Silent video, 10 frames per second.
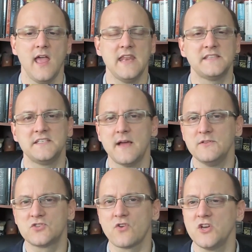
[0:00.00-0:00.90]
And it's a
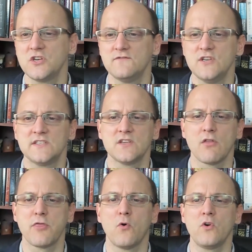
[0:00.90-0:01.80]
demonstration of Jesus'
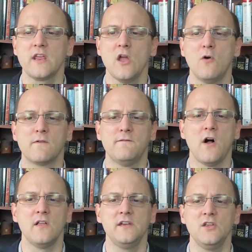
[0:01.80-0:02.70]
authority over
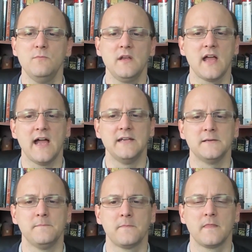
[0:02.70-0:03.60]
fallen humankind